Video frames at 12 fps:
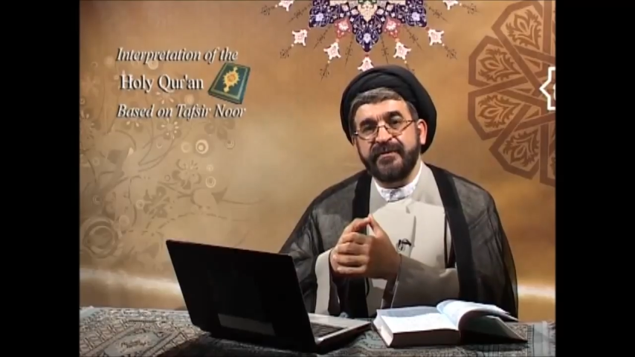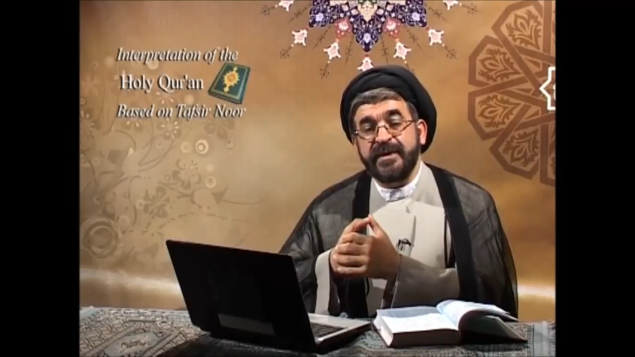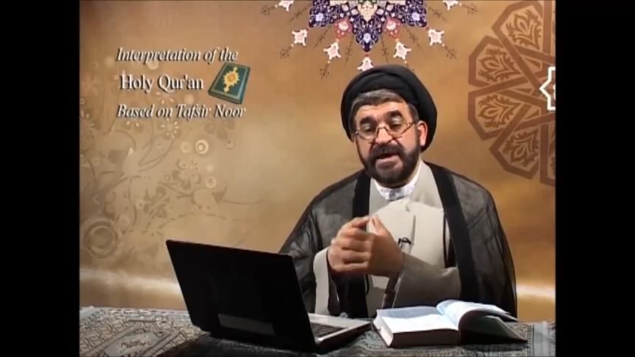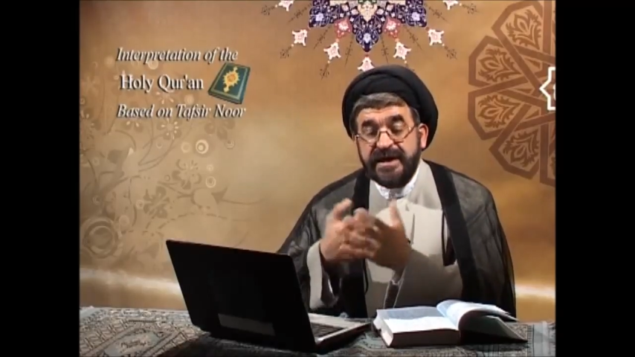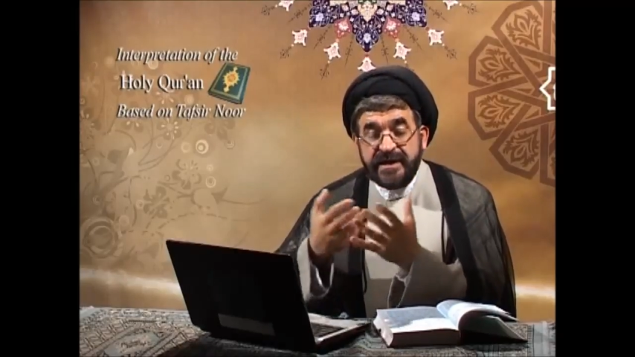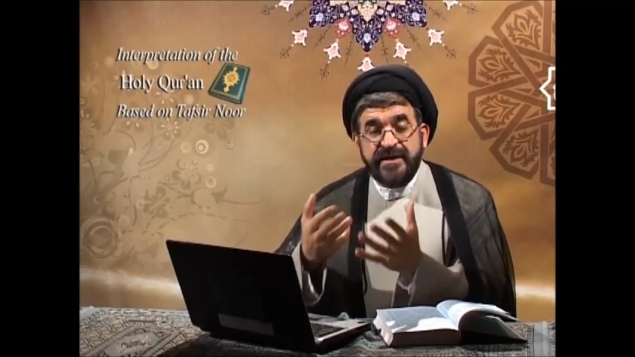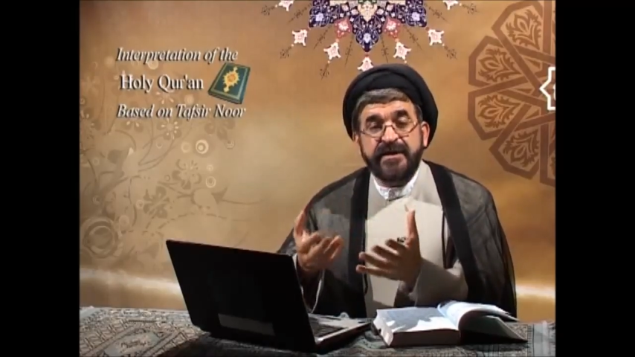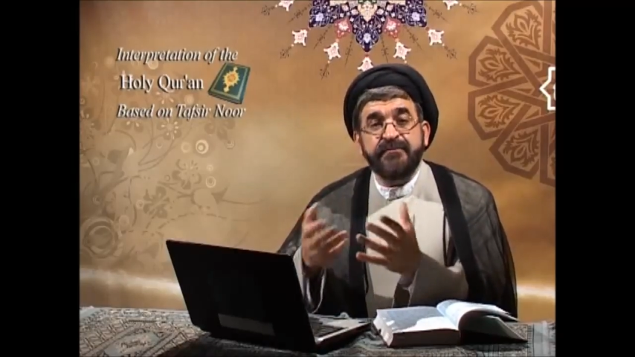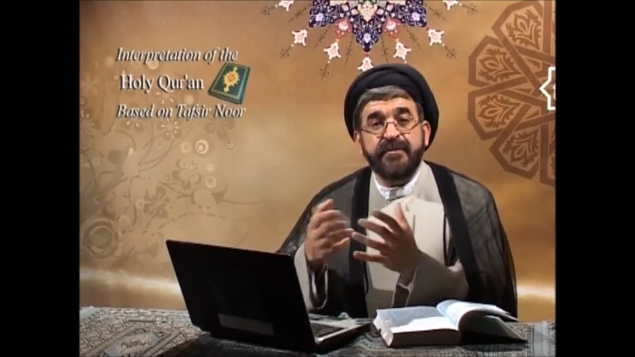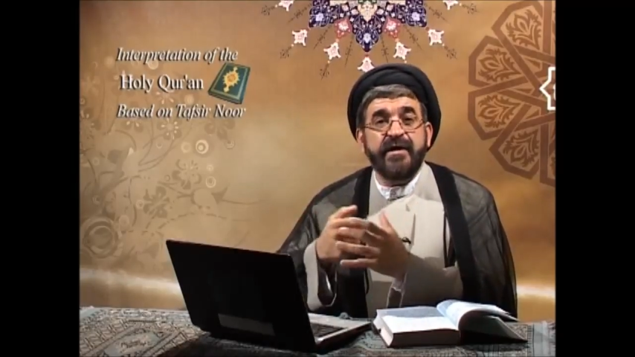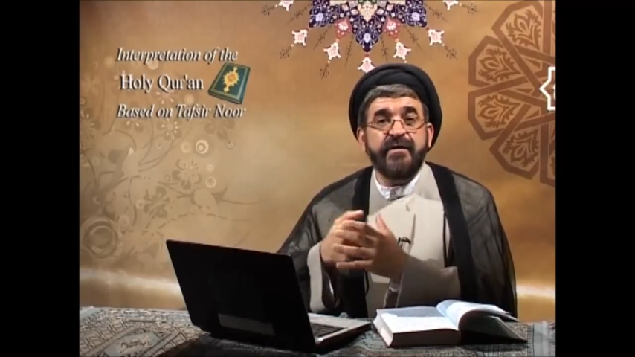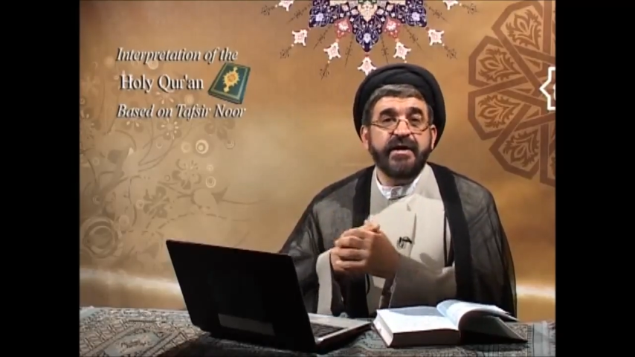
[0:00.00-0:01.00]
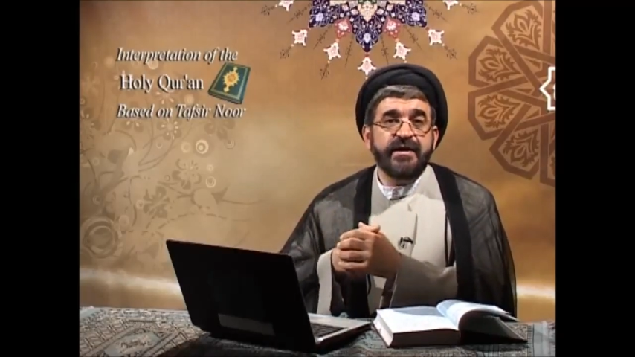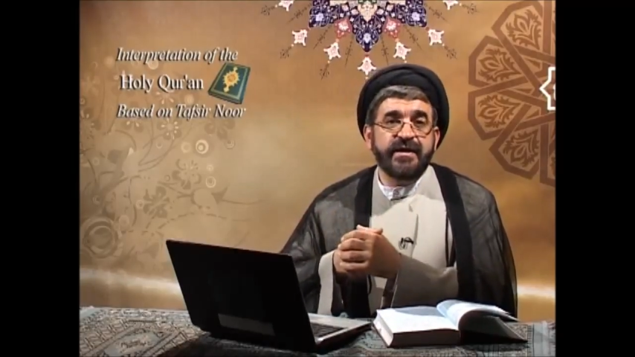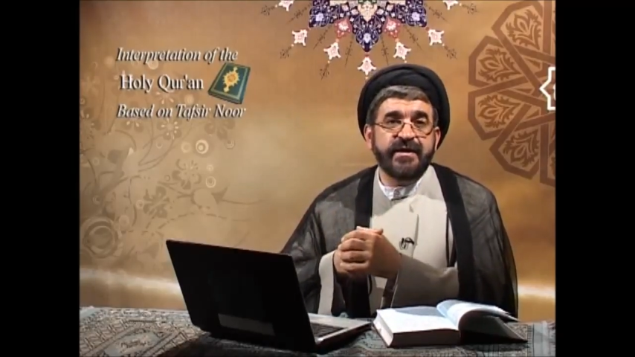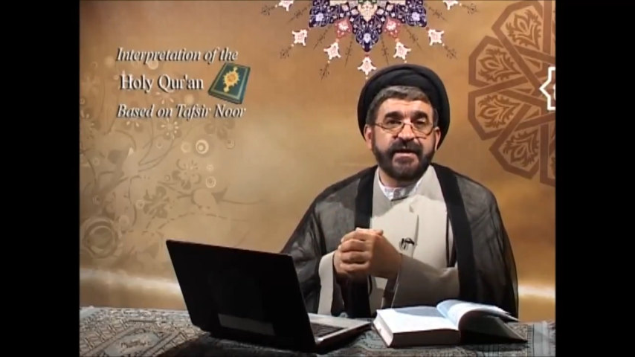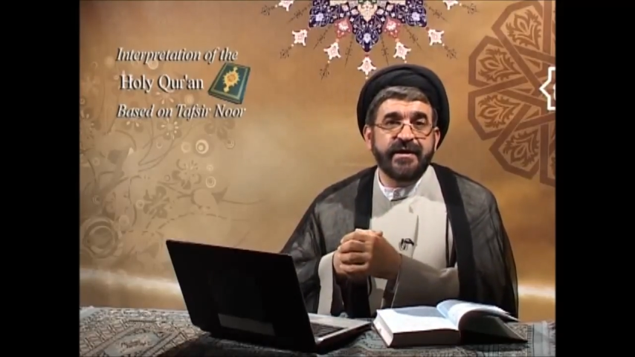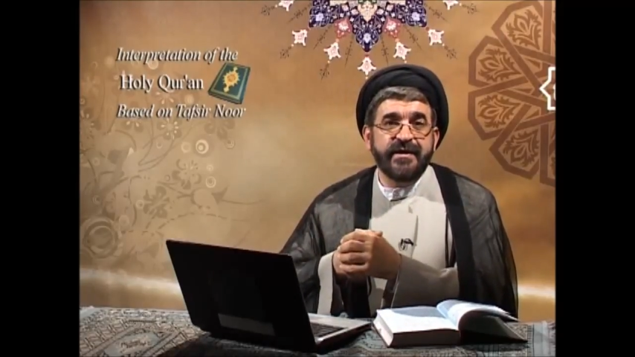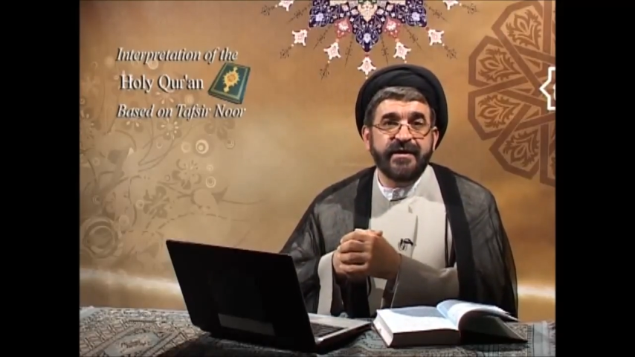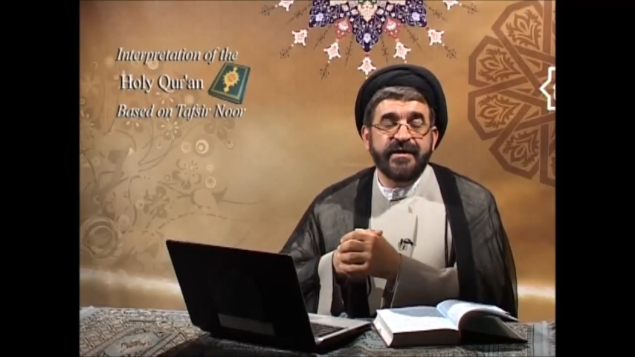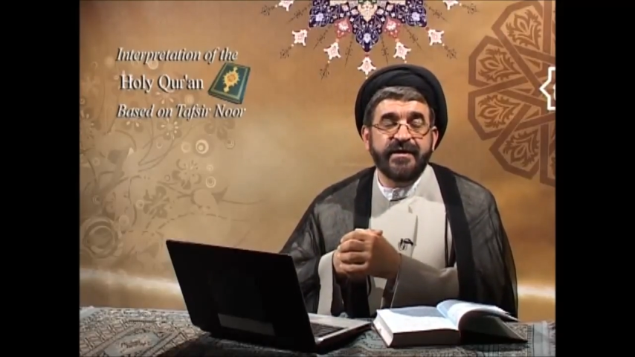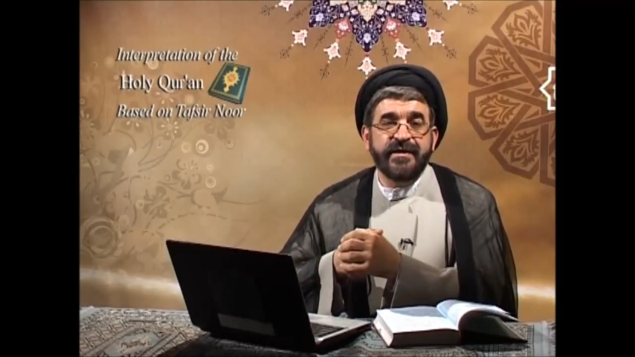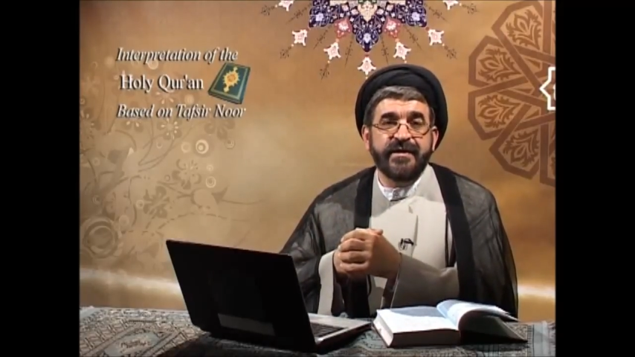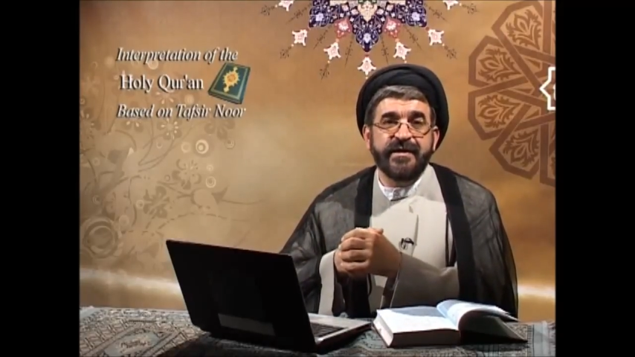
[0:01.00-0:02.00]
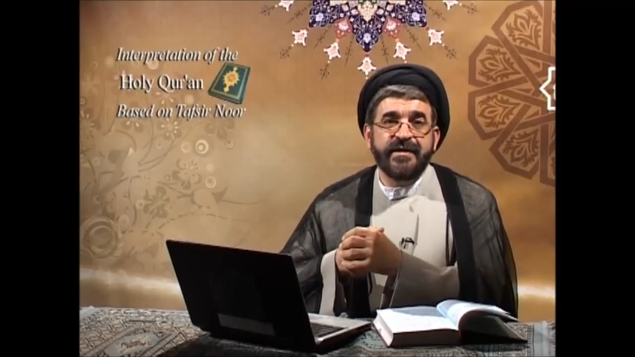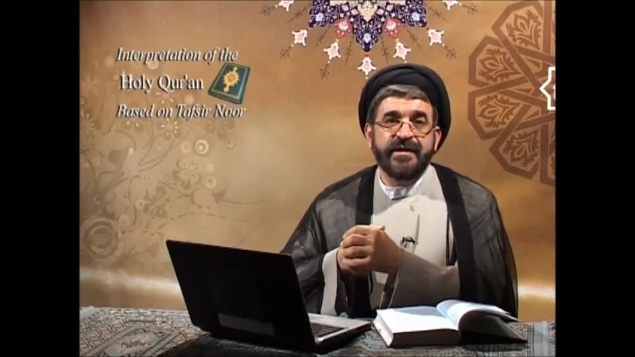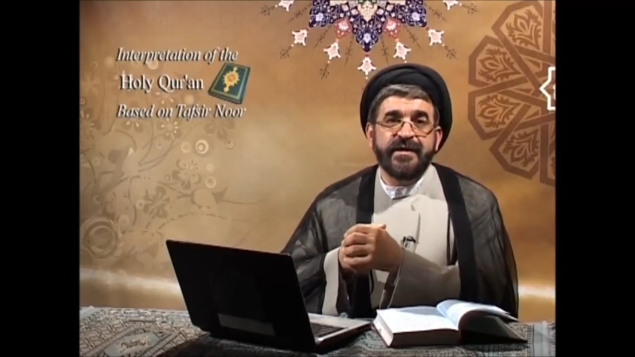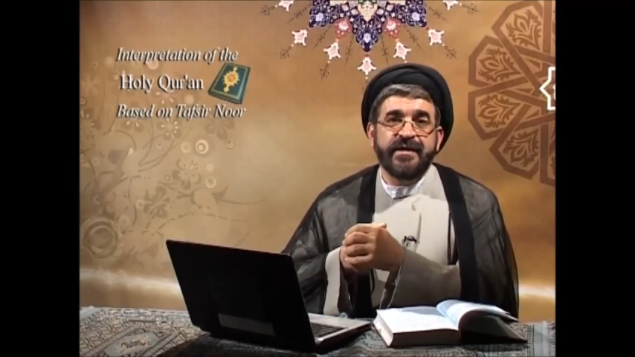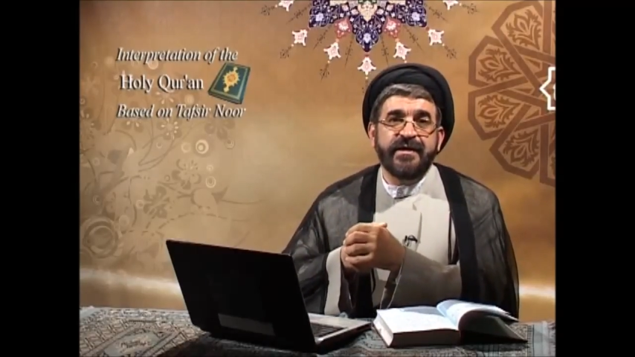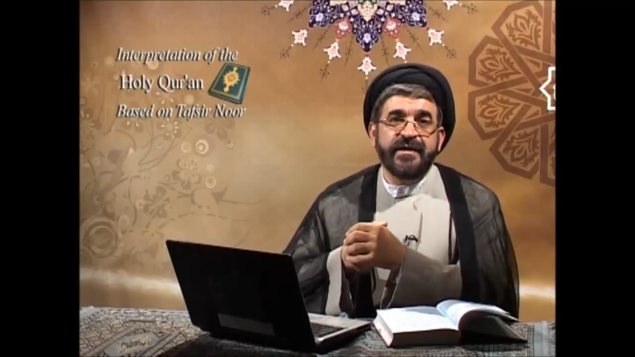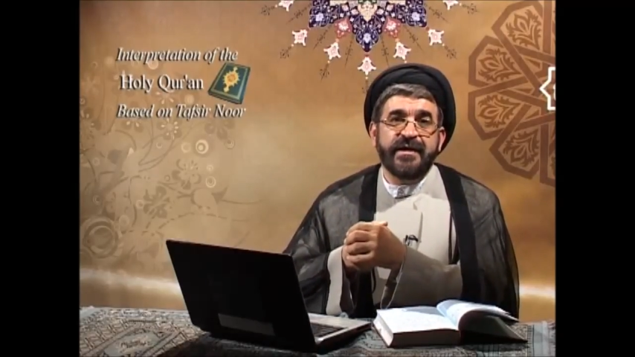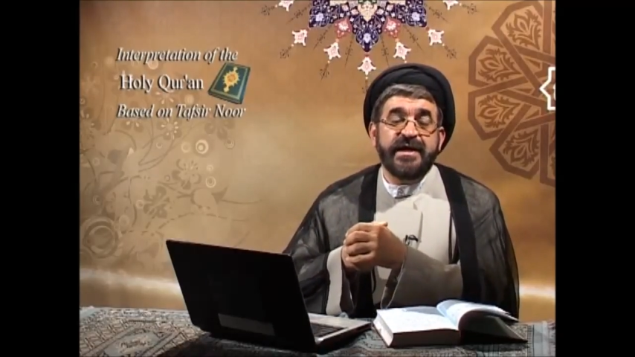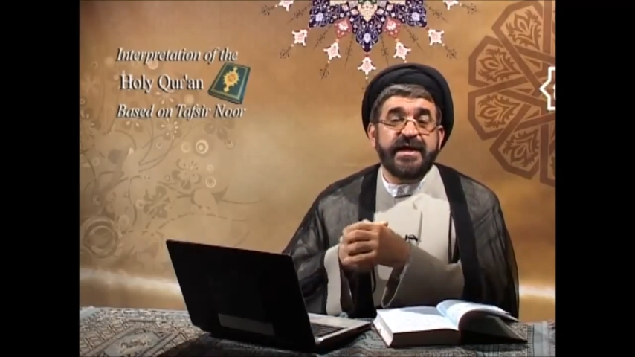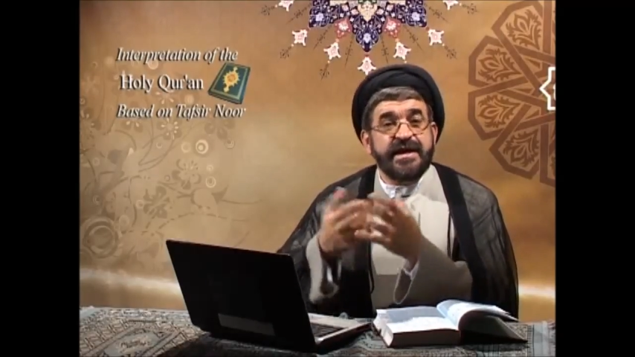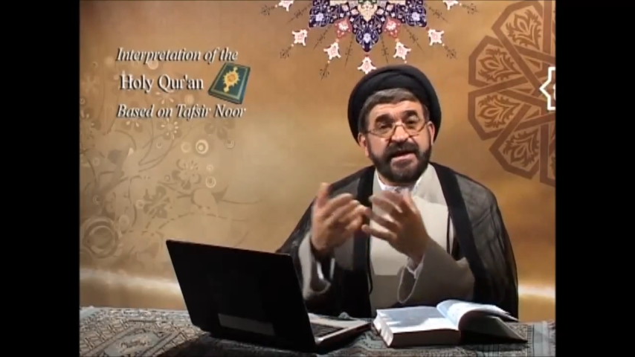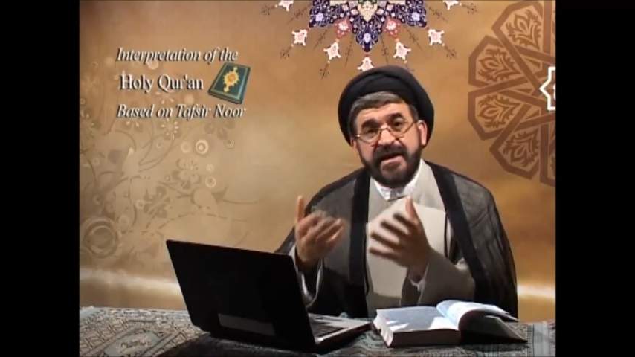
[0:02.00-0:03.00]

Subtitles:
He is embarrassed, he